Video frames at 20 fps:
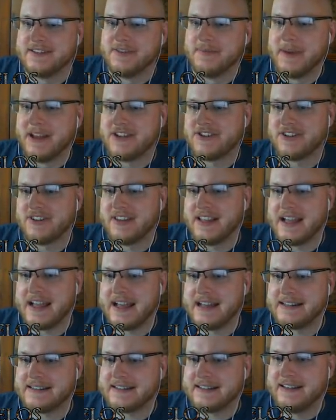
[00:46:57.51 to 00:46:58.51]
you mentioned
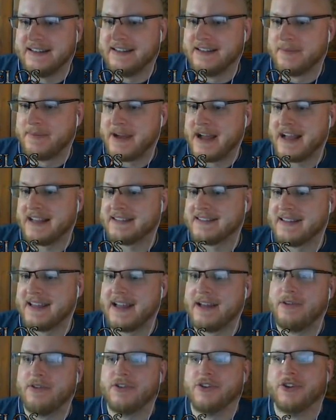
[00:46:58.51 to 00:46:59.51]
that in the past
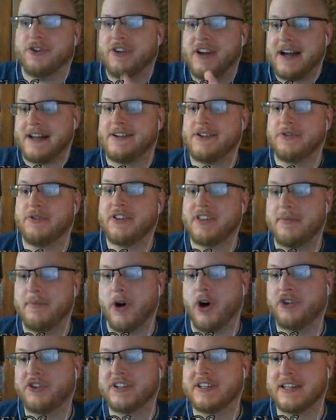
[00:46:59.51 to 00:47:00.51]
that you're not doing the
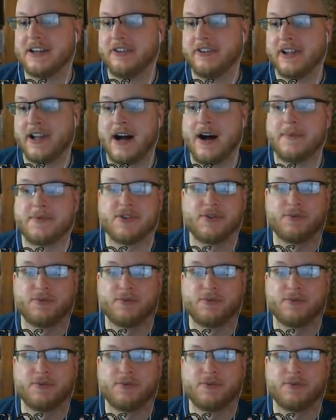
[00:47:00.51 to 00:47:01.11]
multi-guilding option,